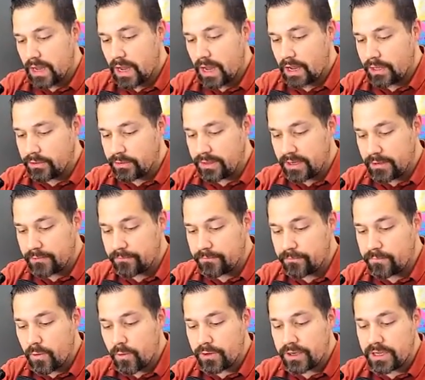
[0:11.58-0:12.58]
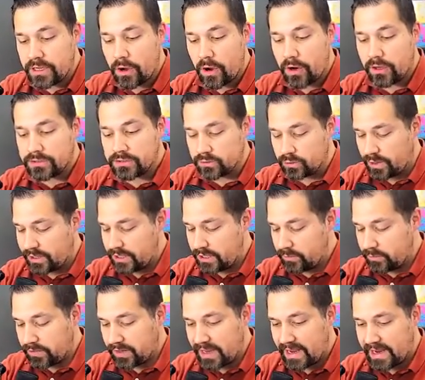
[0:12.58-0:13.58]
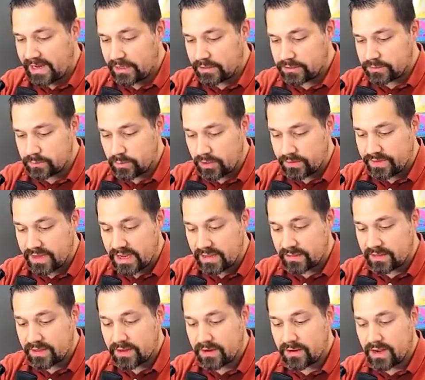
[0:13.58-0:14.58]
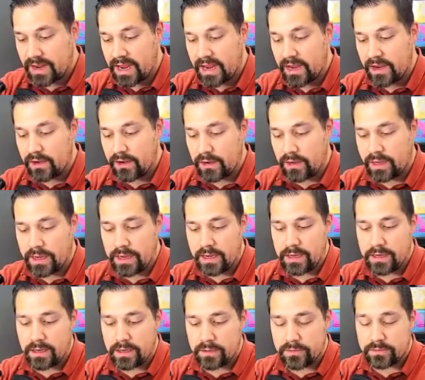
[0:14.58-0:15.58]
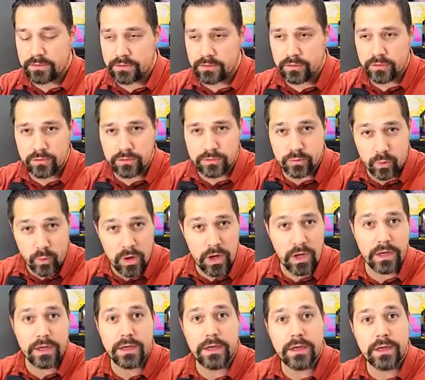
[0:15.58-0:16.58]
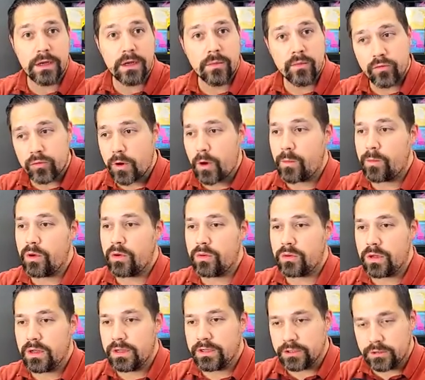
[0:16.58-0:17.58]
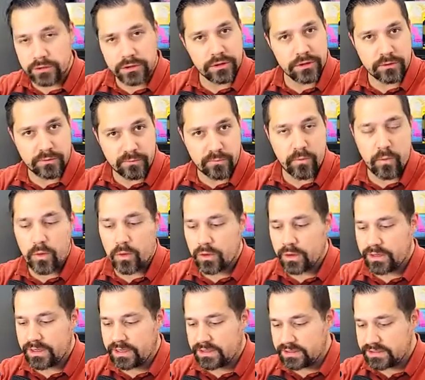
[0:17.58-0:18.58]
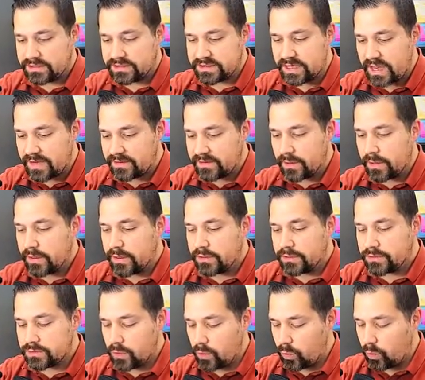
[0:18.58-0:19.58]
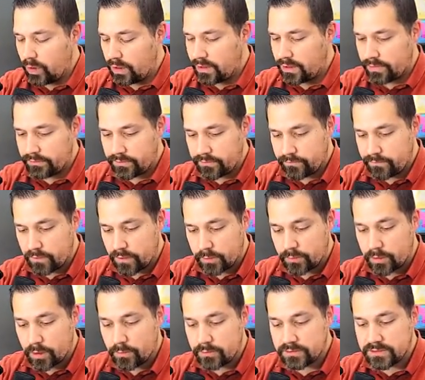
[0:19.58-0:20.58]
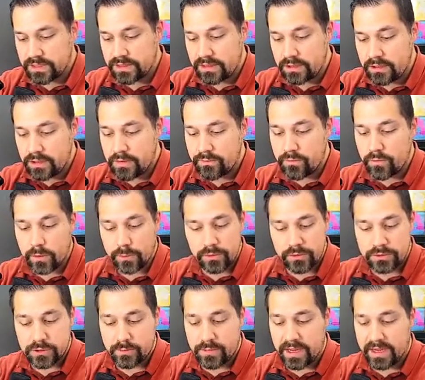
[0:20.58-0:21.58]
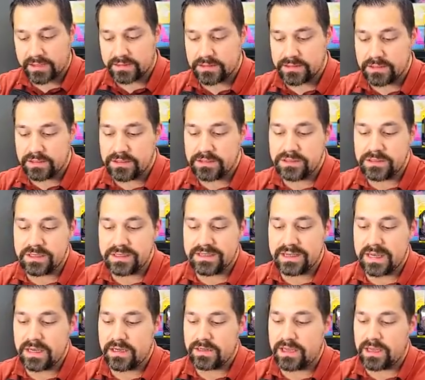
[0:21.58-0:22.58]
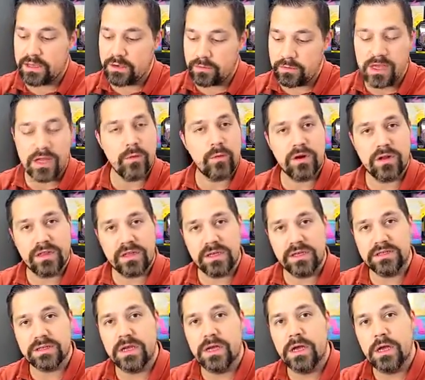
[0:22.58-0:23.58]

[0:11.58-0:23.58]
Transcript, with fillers: Uh, you get 40 cards ready to play in a small deck there and a, it includes one promo. Usually there's four in the set, so one of the four promos, and then you get four booster packs. And this is intended that you get one of these,